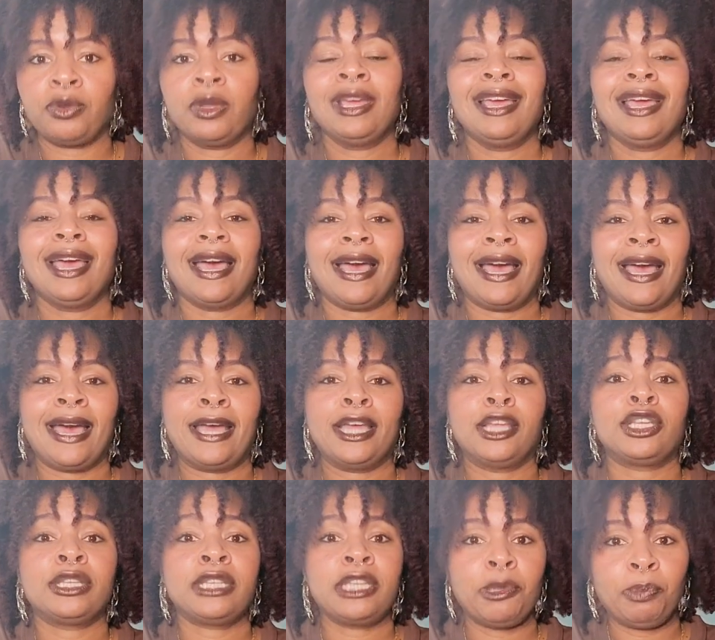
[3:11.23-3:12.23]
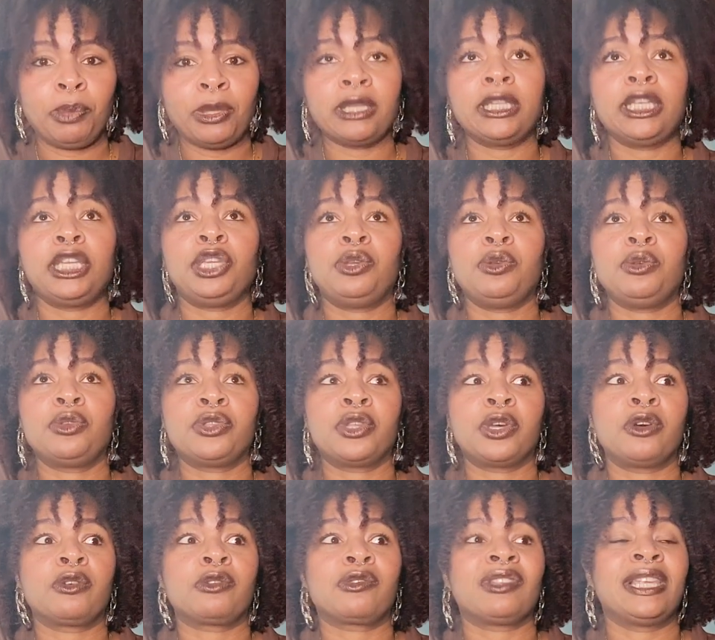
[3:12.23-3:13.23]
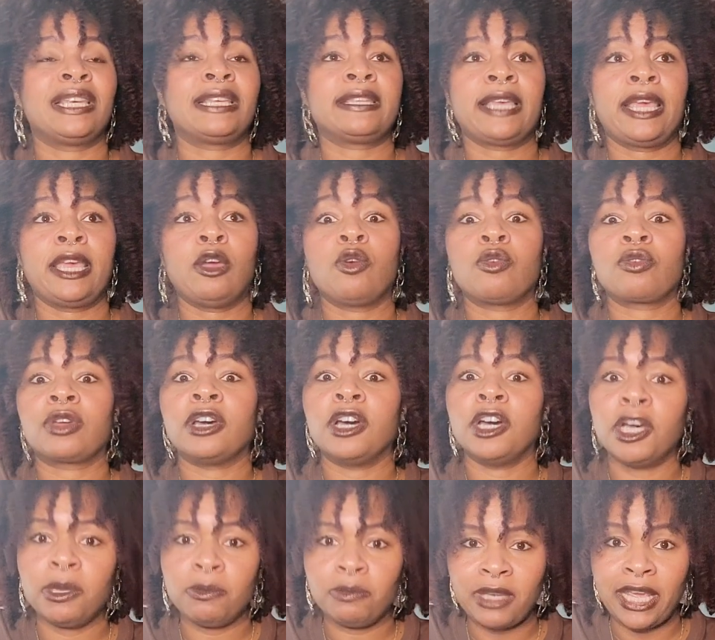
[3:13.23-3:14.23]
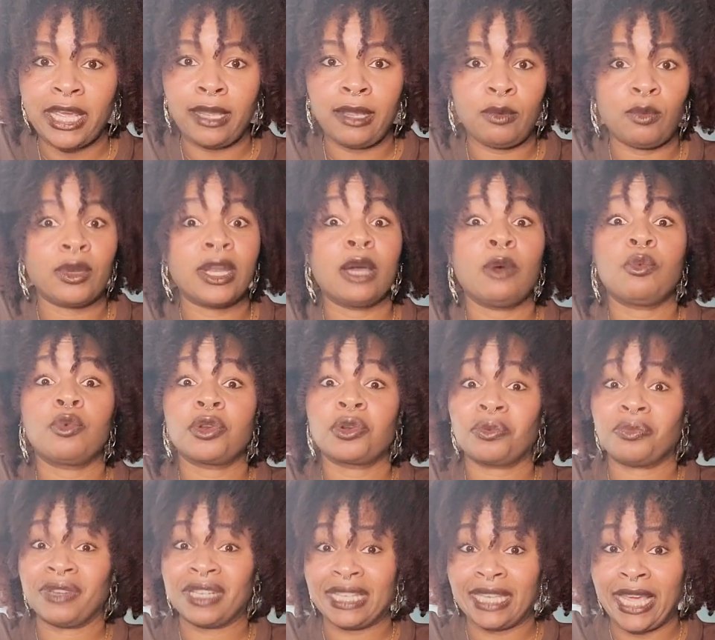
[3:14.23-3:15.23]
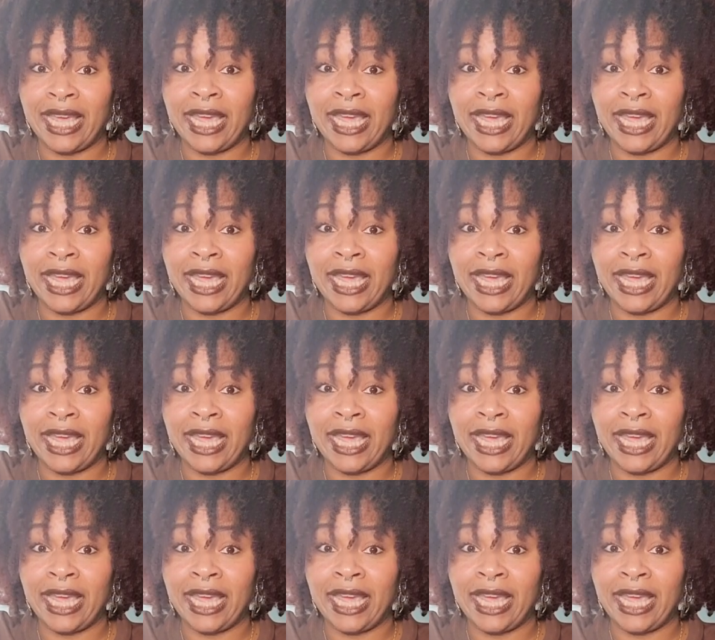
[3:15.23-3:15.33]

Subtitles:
I typically use those, let's say on a hump day when I wanna relax,